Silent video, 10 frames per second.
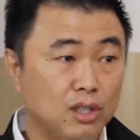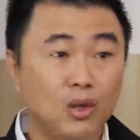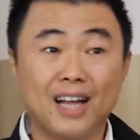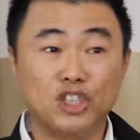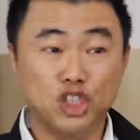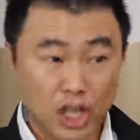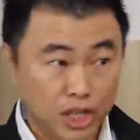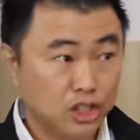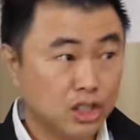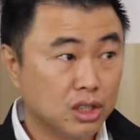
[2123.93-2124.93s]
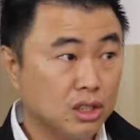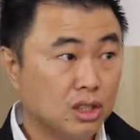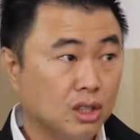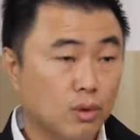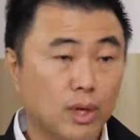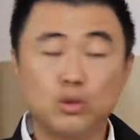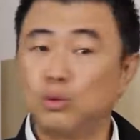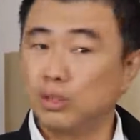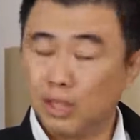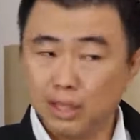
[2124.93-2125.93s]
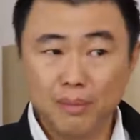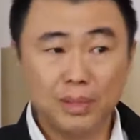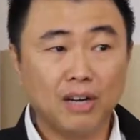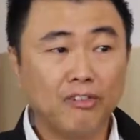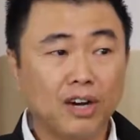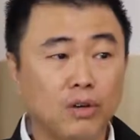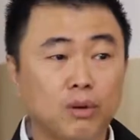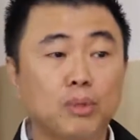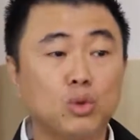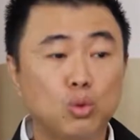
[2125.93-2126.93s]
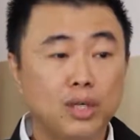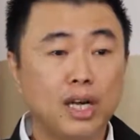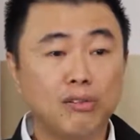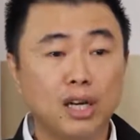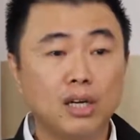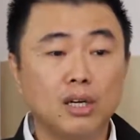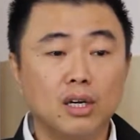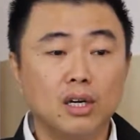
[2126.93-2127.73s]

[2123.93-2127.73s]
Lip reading: You can't change, right? So that becomes very accurate. But today, right,